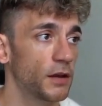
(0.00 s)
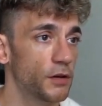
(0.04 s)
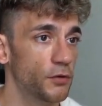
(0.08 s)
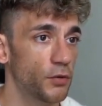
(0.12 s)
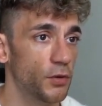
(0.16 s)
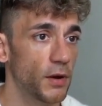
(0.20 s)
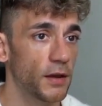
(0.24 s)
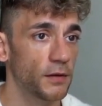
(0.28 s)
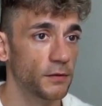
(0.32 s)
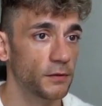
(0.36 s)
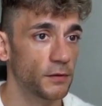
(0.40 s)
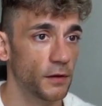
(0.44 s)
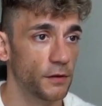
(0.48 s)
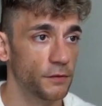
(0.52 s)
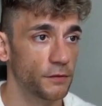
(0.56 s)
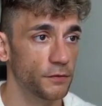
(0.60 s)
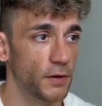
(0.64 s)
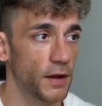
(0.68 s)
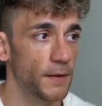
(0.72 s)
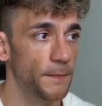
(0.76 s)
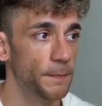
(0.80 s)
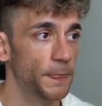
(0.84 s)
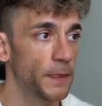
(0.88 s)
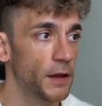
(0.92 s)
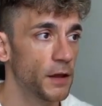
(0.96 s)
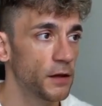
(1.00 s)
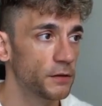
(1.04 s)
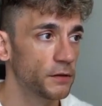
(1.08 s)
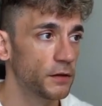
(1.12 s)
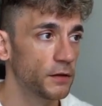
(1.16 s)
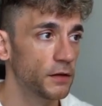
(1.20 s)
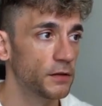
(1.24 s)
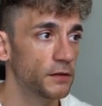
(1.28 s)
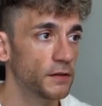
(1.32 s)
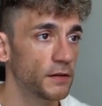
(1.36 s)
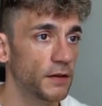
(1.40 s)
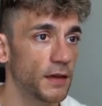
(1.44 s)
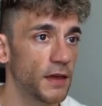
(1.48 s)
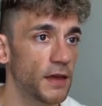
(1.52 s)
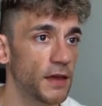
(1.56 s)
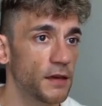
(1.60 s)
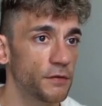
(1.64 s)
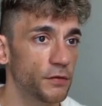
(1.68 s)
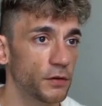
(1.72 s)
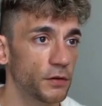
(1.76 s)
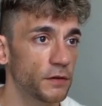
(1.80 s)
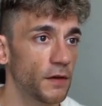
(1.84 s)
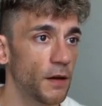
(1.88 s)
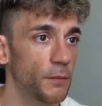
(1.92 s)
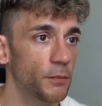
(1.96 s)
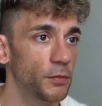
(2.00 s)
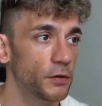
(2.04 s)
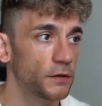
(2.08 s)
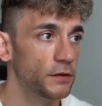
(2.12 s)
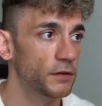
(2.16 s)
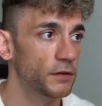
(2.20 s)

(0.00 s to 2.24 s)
create stuff, right? So you can see here, for example, it's